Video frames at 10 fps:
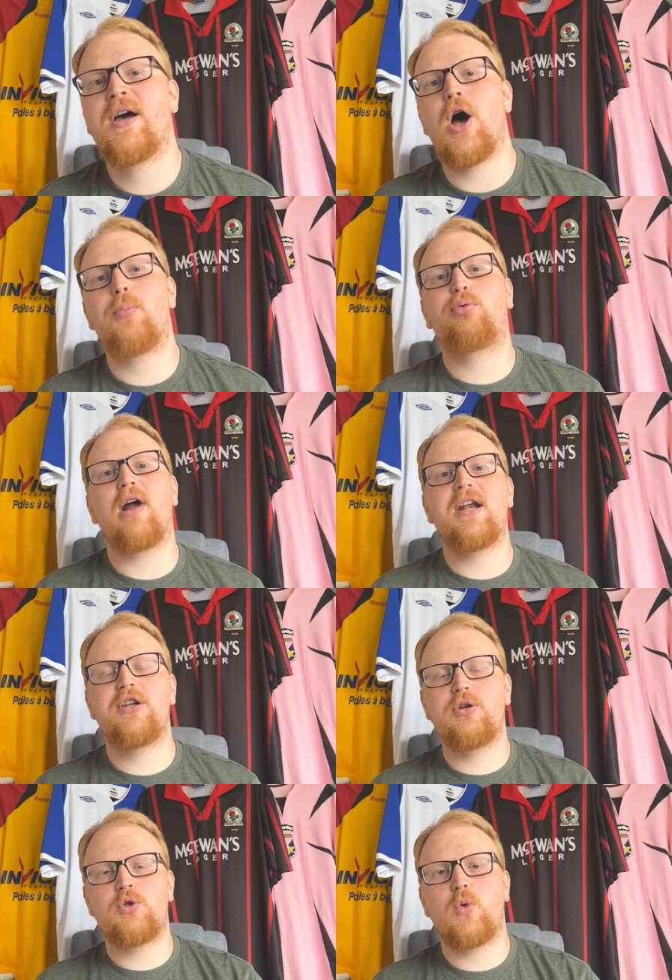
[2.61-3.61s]
a brand
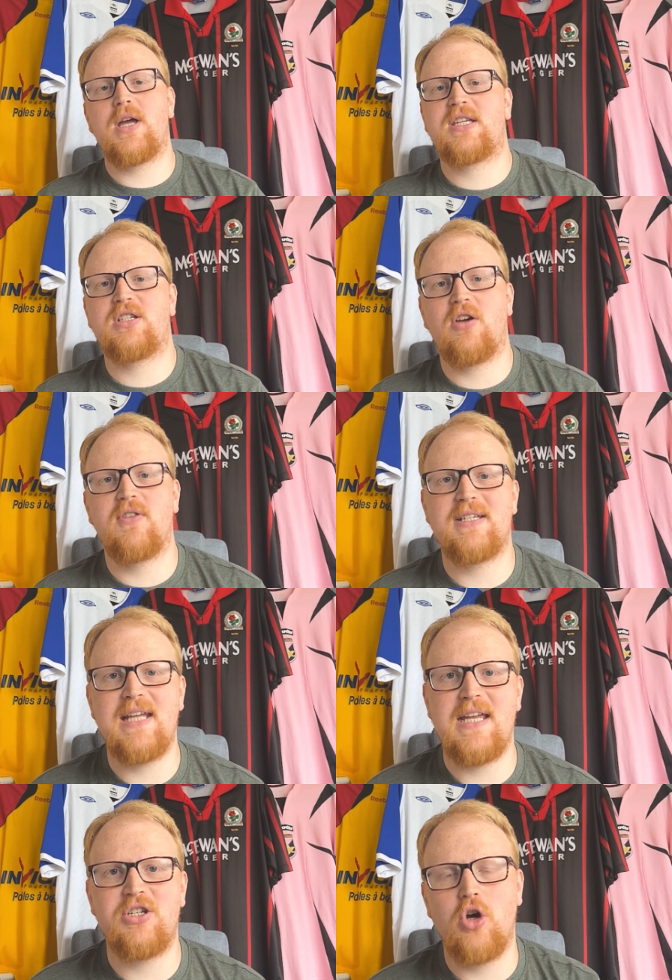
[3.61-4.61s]
new twist on the
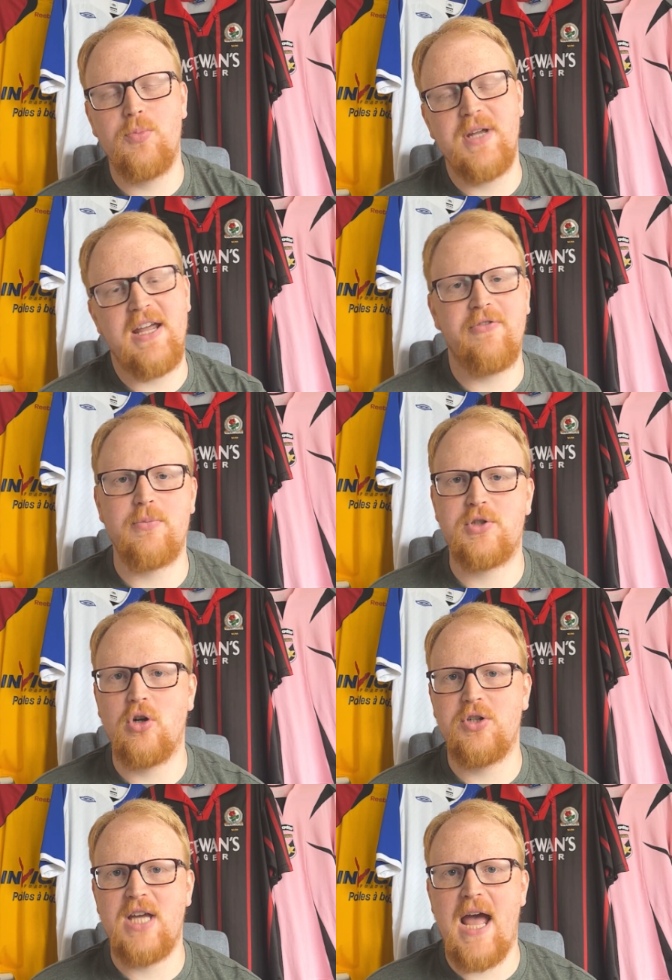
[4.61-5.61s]
data update from
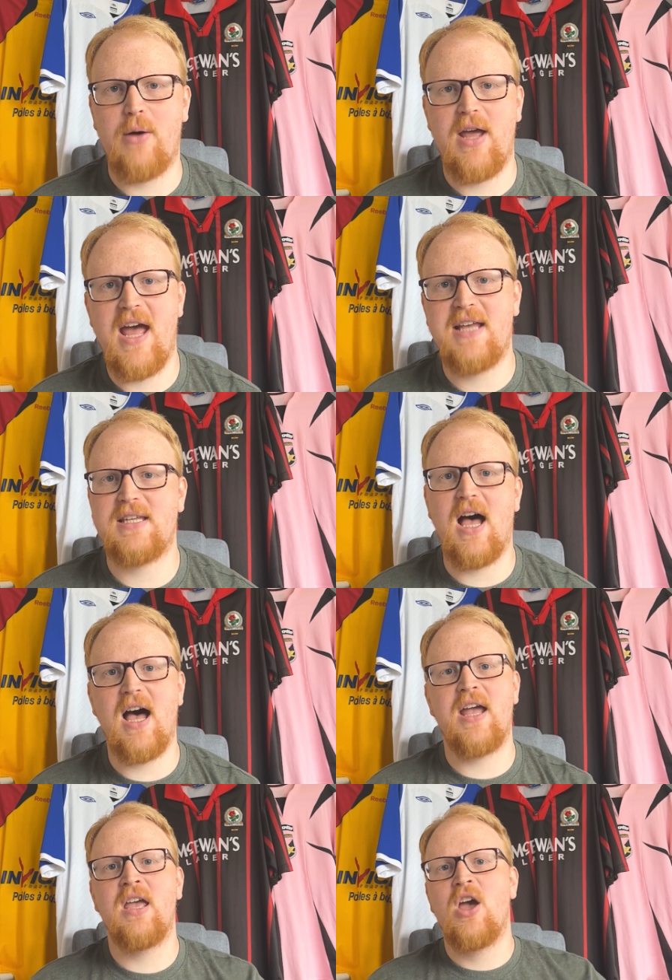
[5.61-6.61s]
Sort It Out S
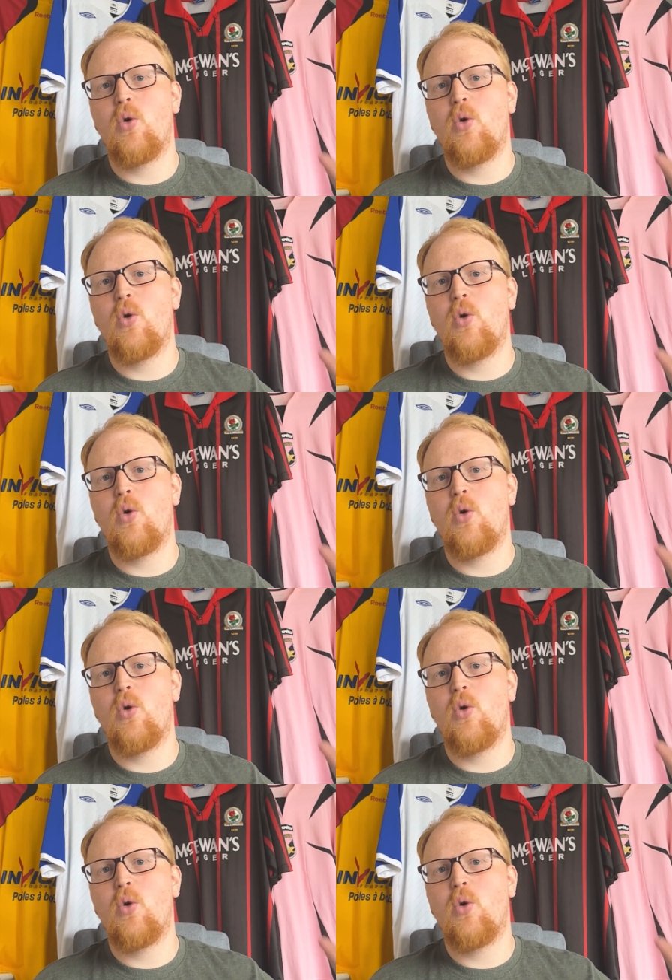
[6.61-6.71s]
I,